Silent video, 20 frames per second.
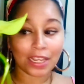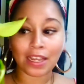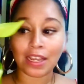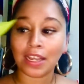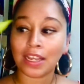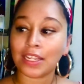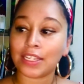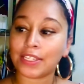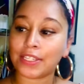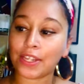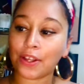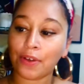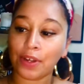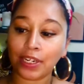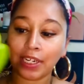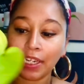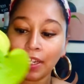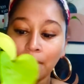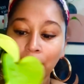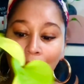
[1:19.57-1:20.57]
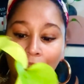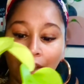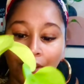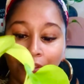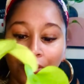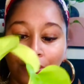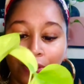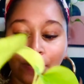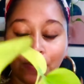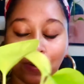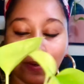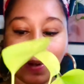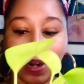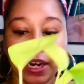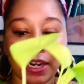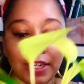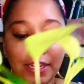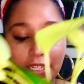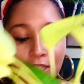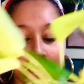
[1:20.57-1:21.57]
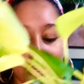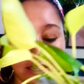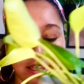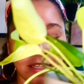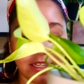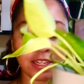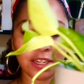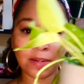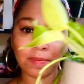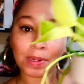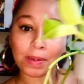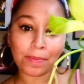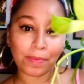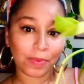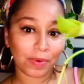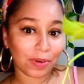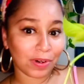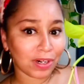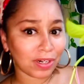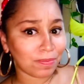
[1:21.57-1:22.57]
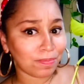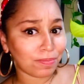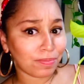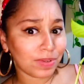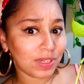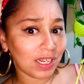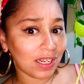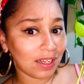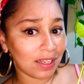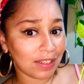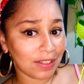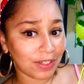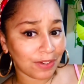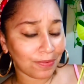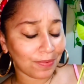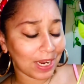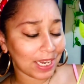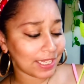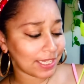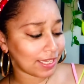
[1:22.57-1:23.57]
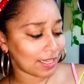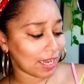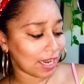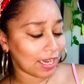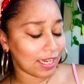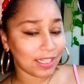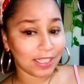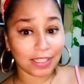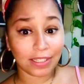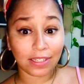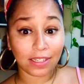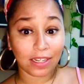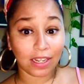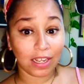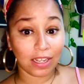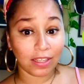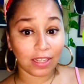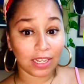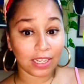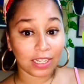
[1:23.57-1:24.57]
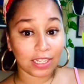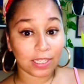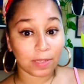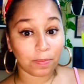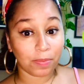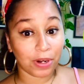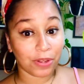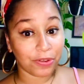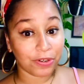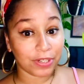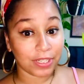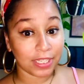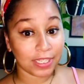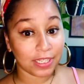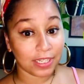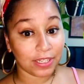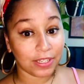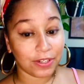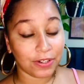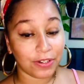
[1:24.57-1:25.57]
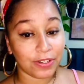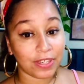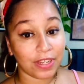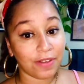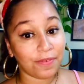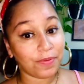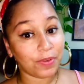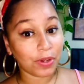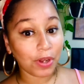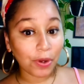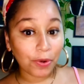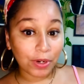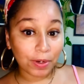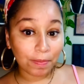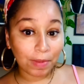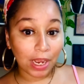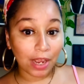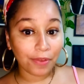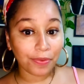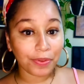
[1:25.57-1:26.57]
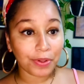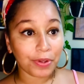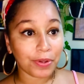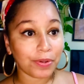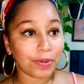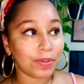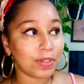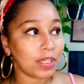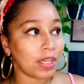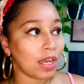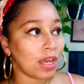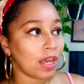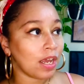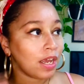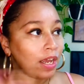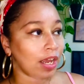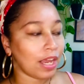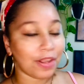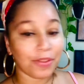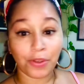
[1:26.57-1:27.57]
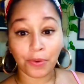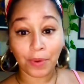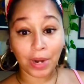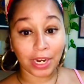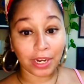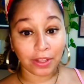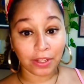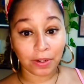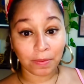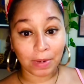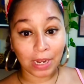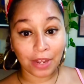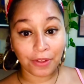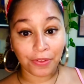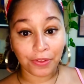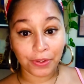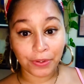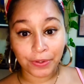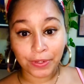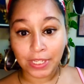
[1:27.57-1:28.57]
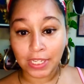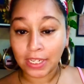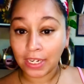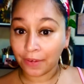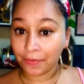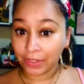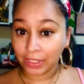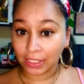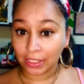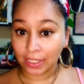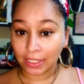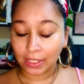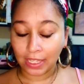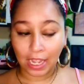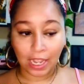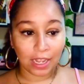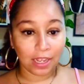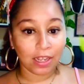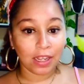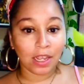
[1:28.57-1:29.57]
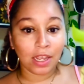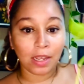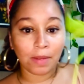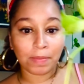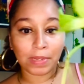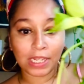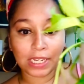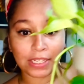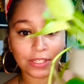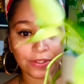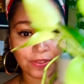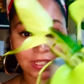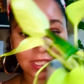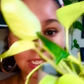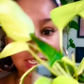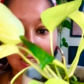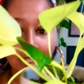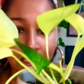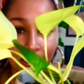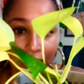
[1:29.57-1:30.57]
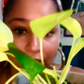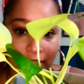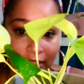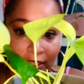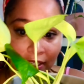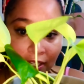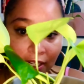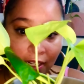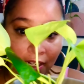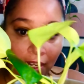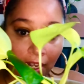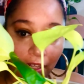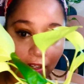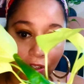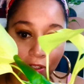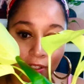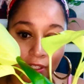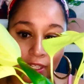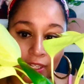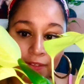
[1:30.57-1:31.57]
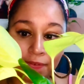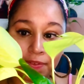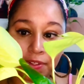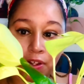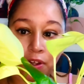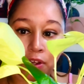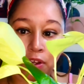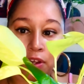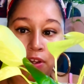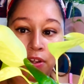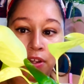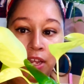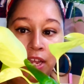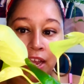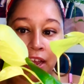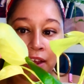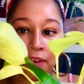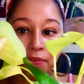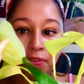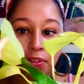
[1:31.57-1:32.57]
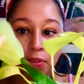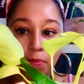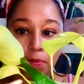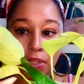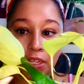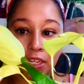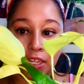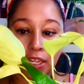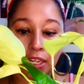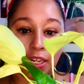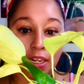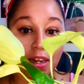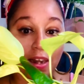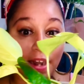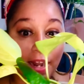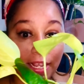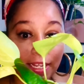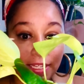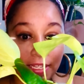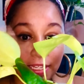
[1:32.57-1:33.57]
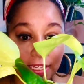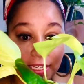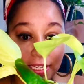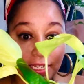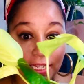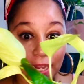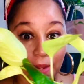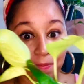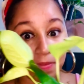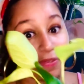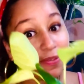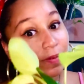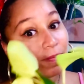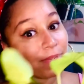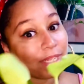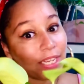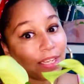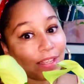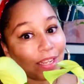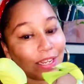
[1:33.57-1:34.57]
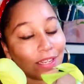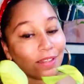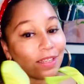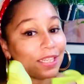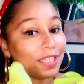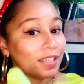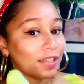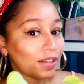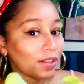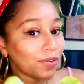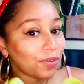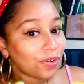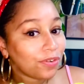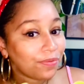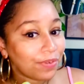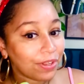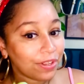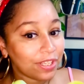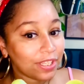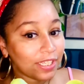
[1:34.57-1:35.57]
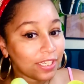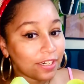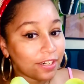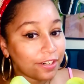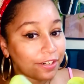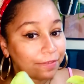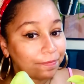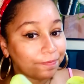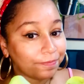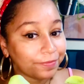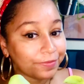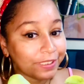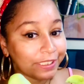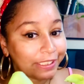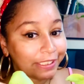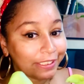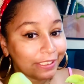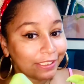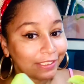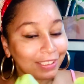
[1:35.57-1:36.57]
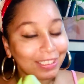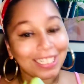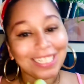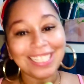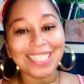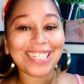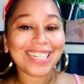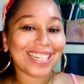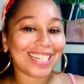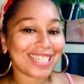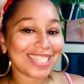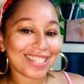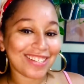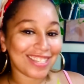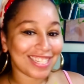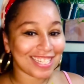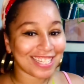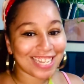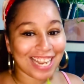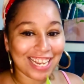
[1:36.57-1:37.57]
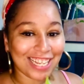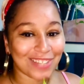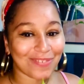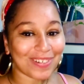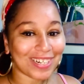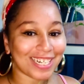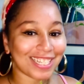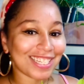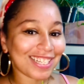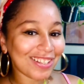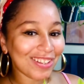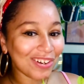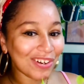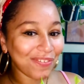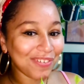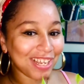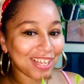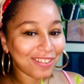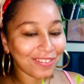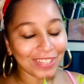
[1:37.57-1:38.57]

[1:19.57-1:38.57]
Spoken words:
So a neon pothos requires a little bit more direct light, unlike its brothers and sisters of the golden pothos and the regular pothos and everything like that. Because you see, these neon colored leaves all have to be nicely stemmed from sunlight. It's the chlorophyll in there. Look at us using science words, chlorophyll.